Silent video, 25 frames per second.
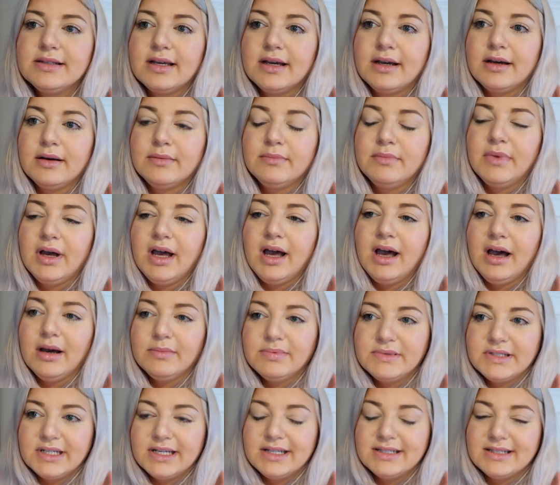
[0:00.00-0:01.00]
Some
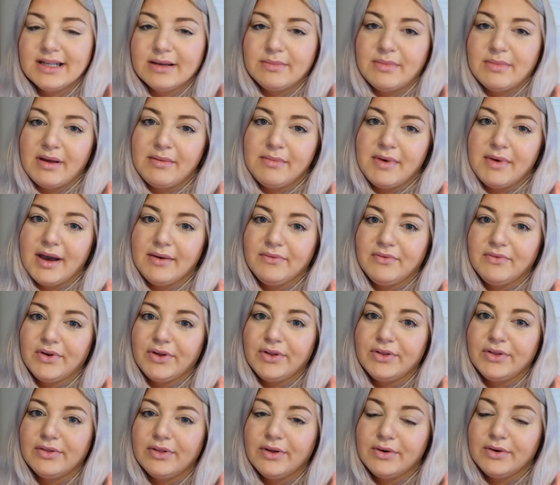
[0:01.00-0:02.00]
updates on my mom for